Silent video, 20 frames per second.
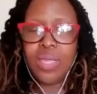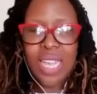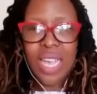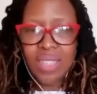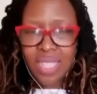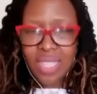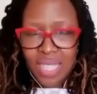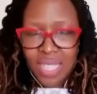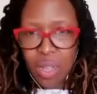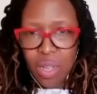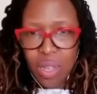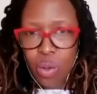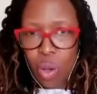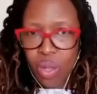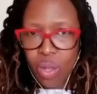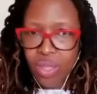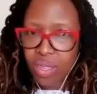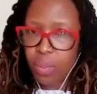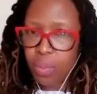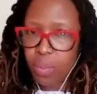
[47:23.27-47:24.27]
saying
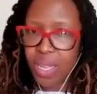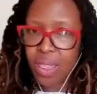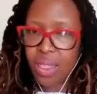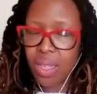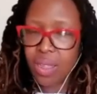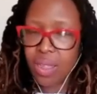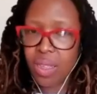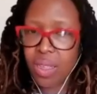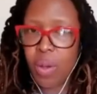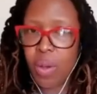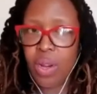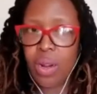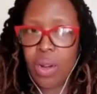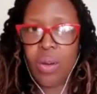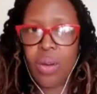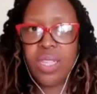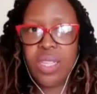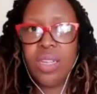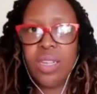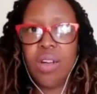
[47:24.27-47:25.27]
all these bad things about
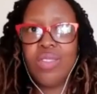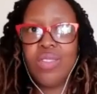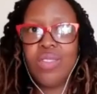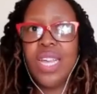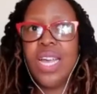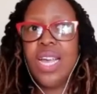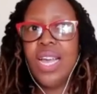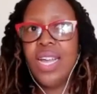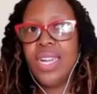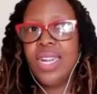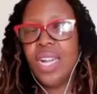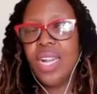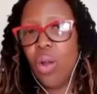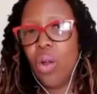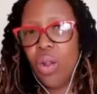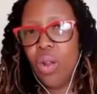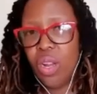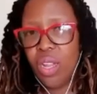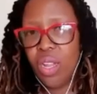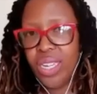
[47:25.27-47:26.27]
ourselves and now
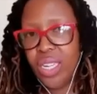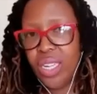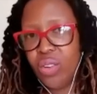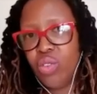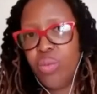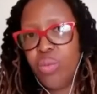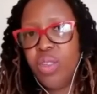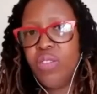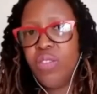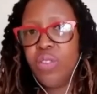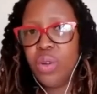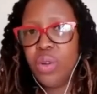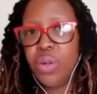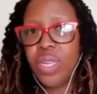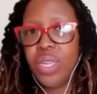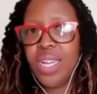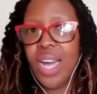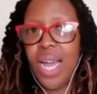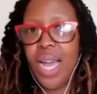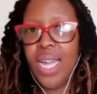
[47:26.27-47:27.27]
learning to be very
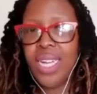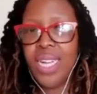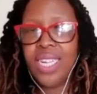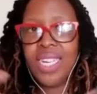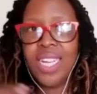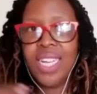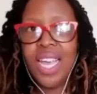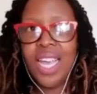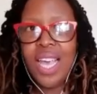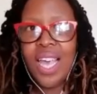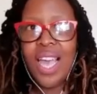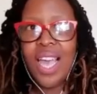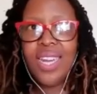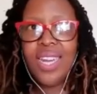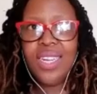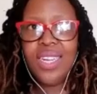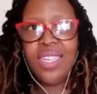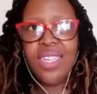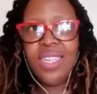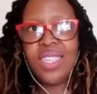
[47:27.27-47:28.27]
kind.
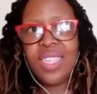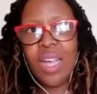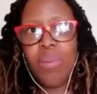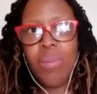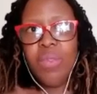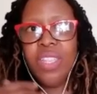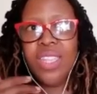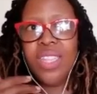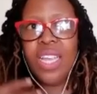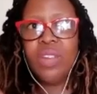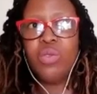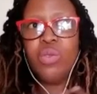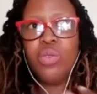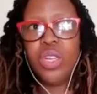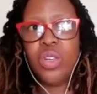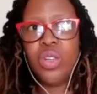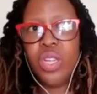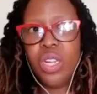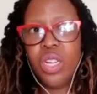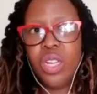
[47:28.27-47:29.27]
And it's something that we
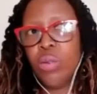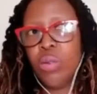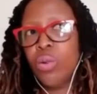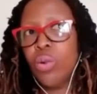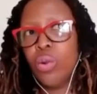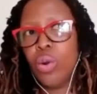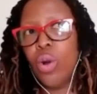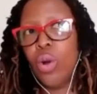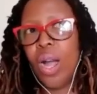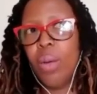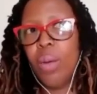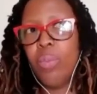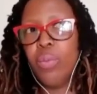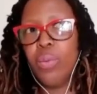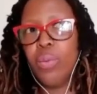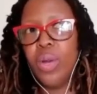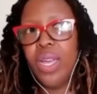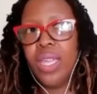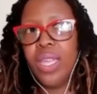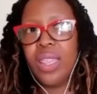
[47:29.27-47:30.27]
didn't grow up
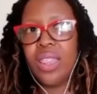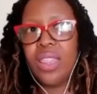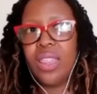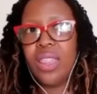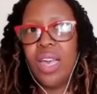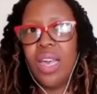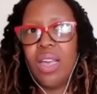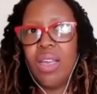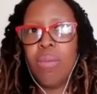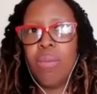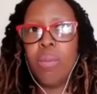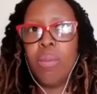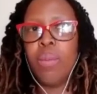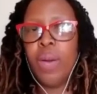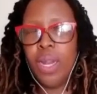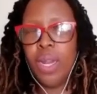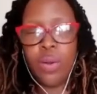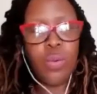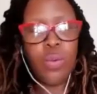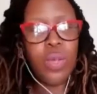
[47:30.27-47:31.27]
with,
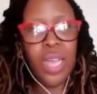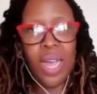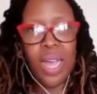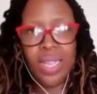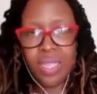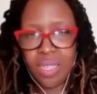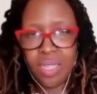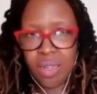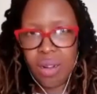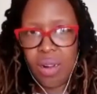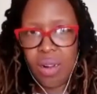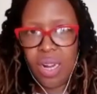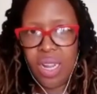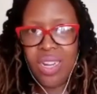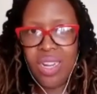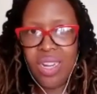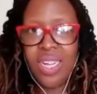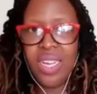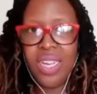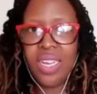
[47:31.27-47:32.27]
but we are still
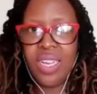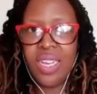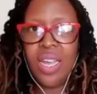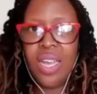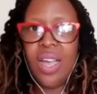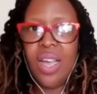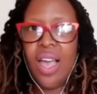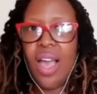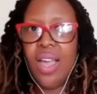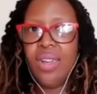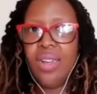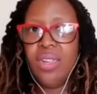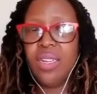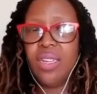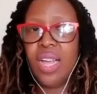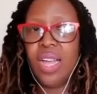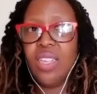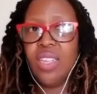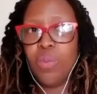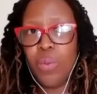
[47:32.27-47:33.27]
learning. And
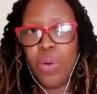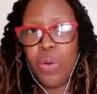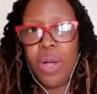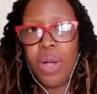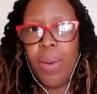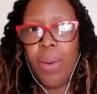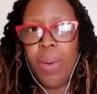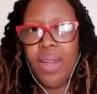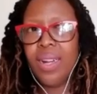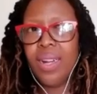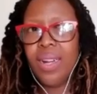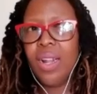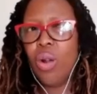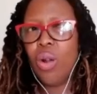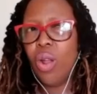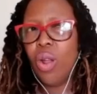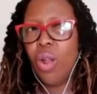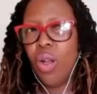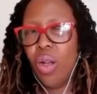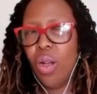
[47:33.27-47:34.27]
I spoke about it
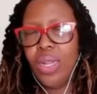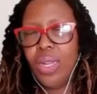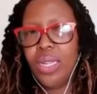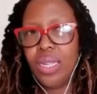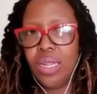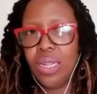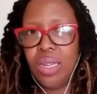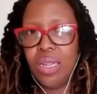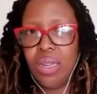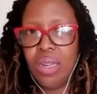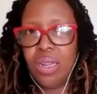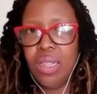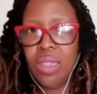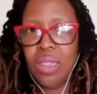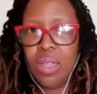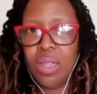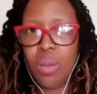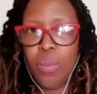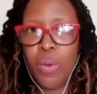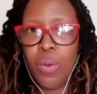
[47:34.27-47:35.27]
a lot in
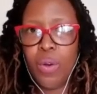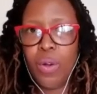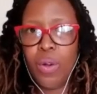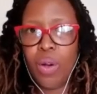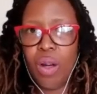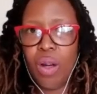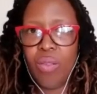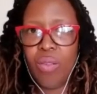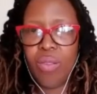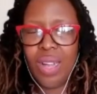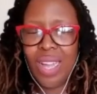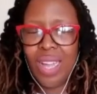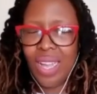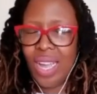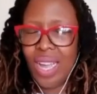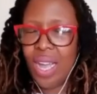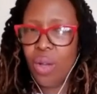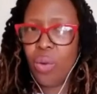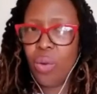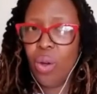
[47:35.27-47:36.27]
the book of,
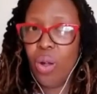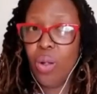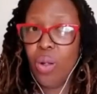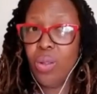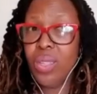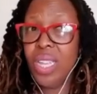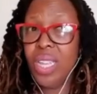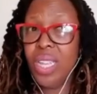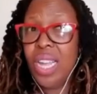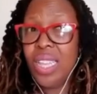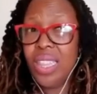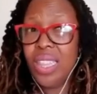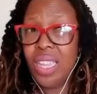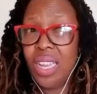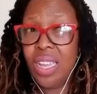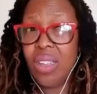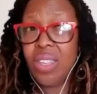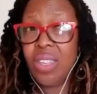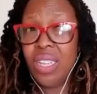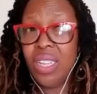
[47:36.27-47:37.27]
I called
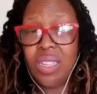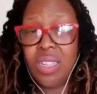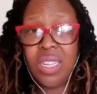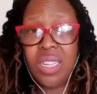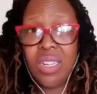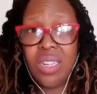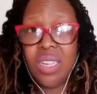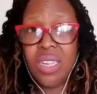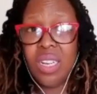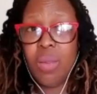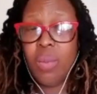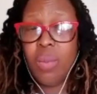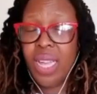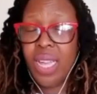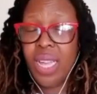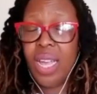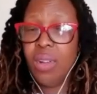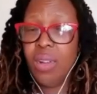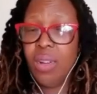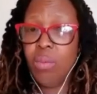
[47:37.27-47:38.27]
the guilt and shame
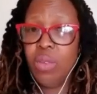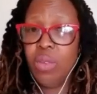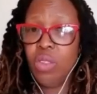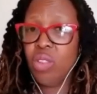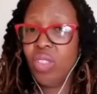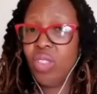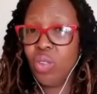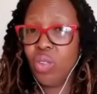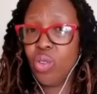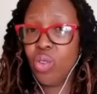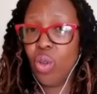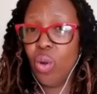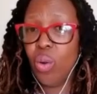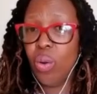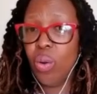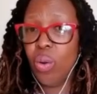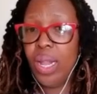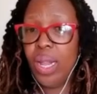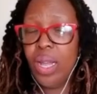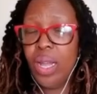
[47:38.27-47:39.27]
the enemies of the
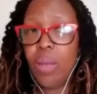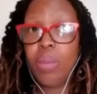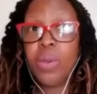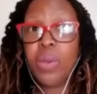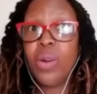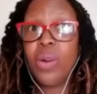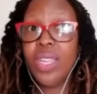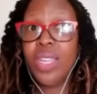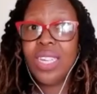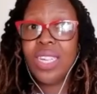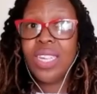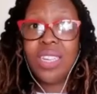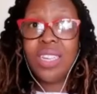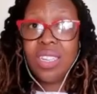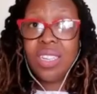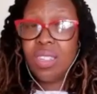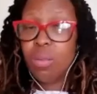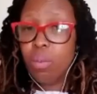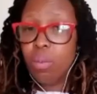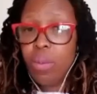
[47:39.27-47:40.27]
soul, because it
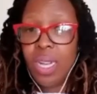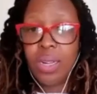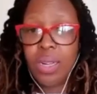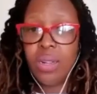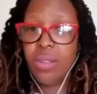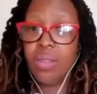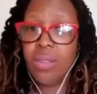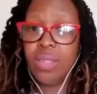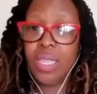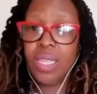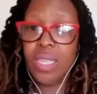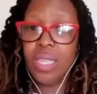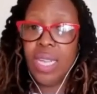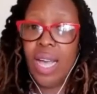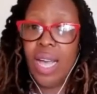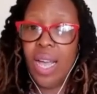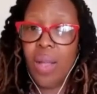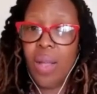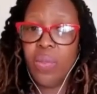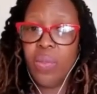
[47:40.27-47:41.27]
dismantles
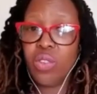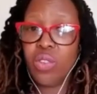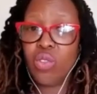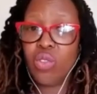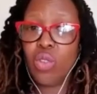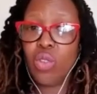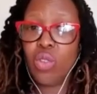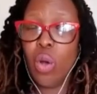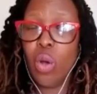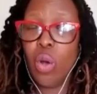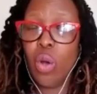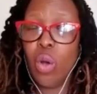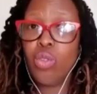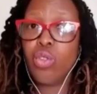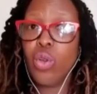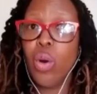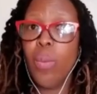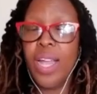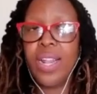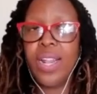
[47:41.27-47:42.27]
the soul
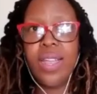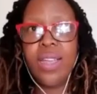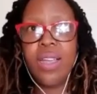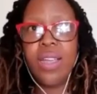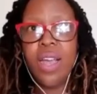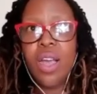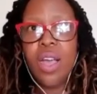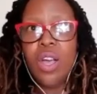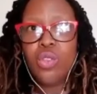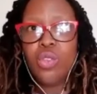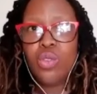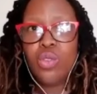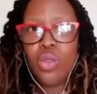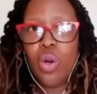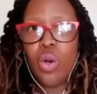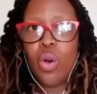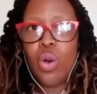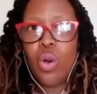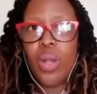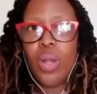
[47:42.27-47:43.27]
so badly.
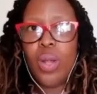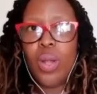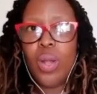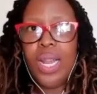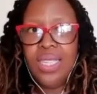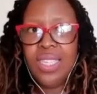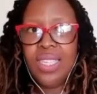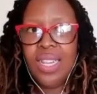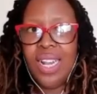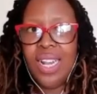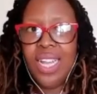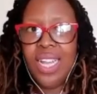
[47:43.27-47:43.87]
So let's